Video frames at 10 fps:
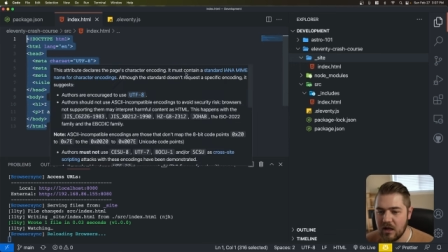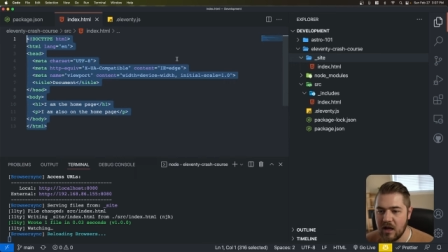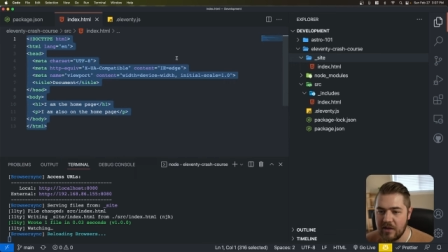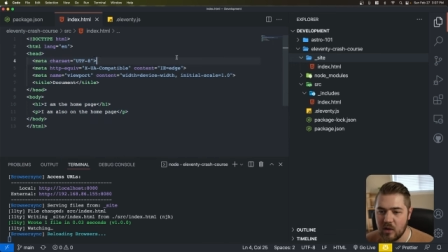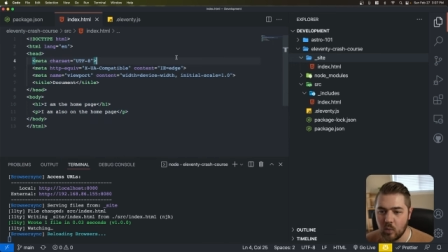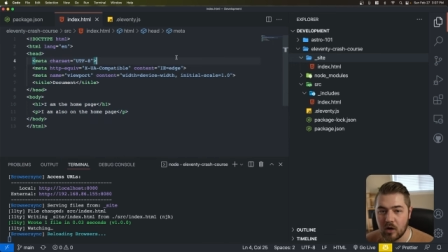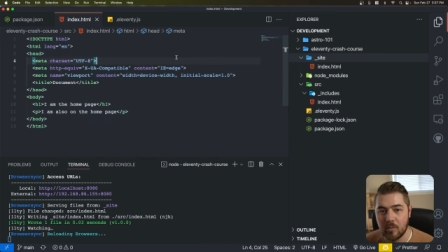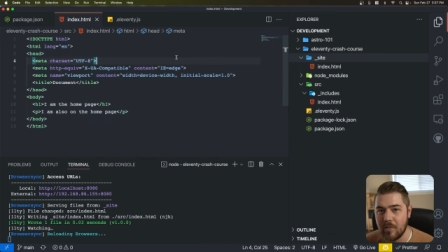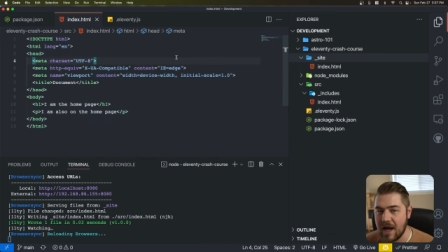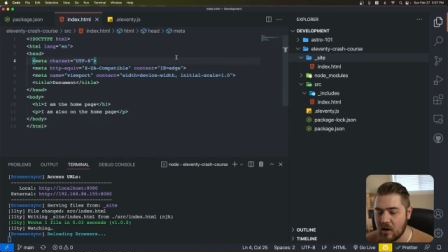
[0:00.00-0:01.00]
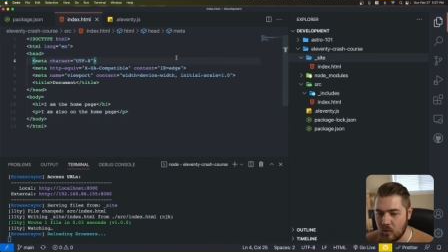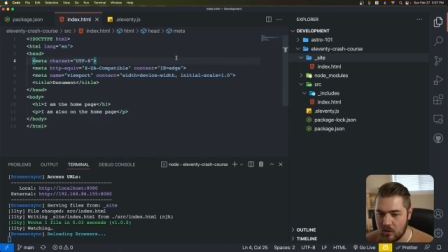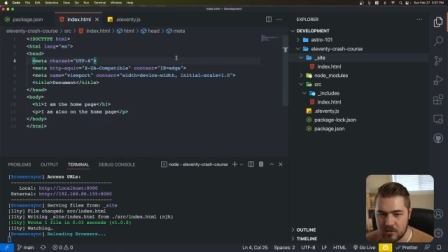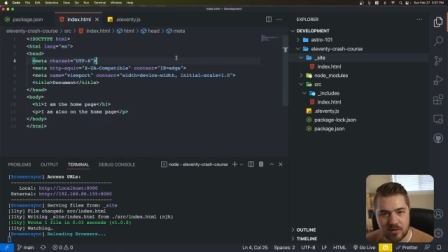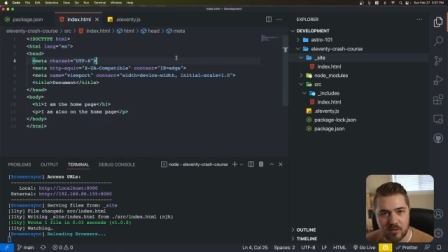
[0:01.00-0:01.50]
and then work
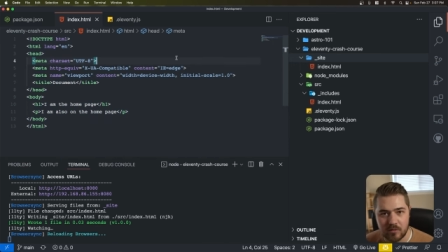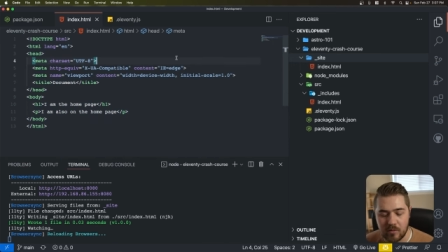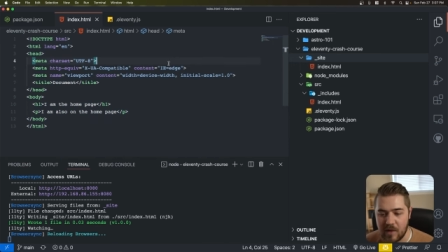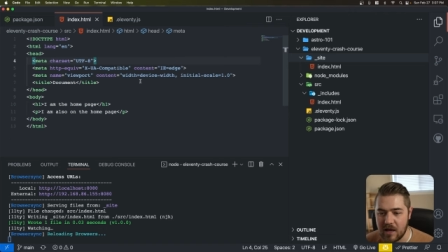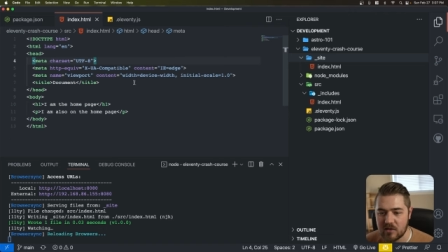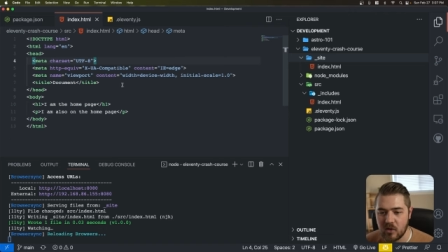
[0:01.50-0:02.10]
backwards from that.